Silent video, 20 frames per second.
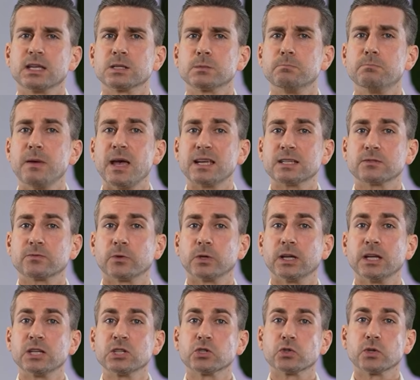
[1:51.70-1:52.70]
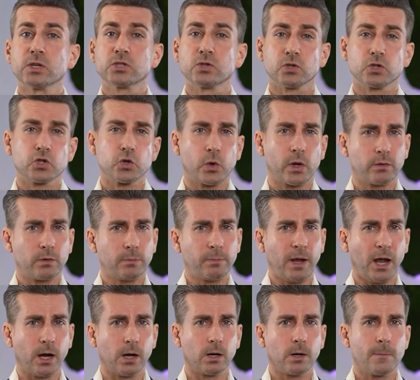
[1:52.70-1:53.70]
is best for injuries or joint
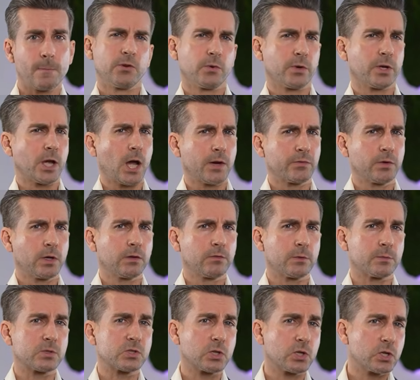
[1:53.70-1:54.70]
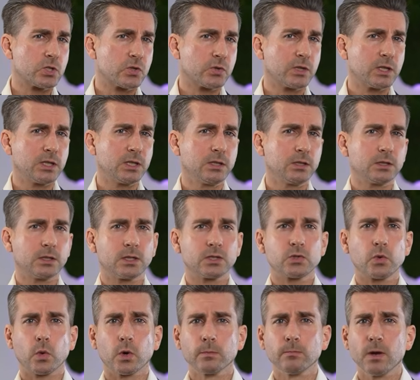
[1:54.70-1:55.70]
repair. If you're recovering from surgery, a
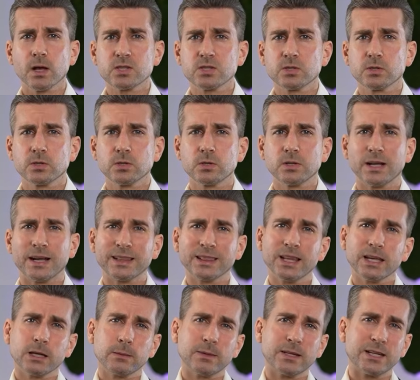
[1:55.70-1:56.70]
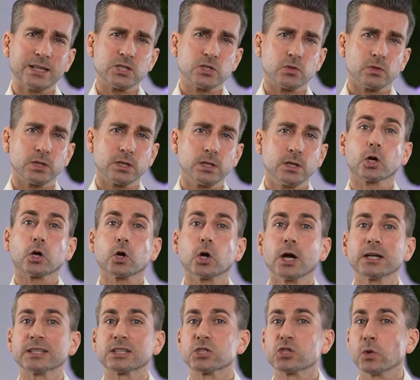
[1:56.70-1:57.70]
torn muscle, a ligament injury, or
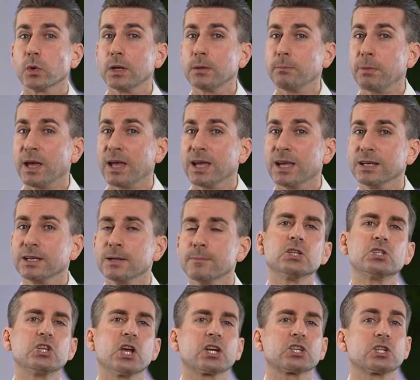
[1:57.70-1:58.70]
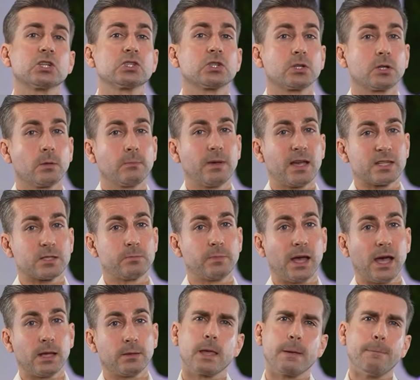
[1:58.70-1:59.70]
chronic joint pain, injections are your best
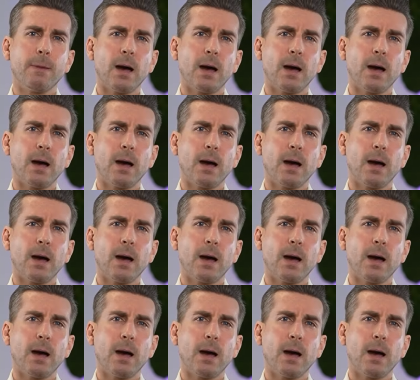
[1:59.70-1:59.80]
bet. They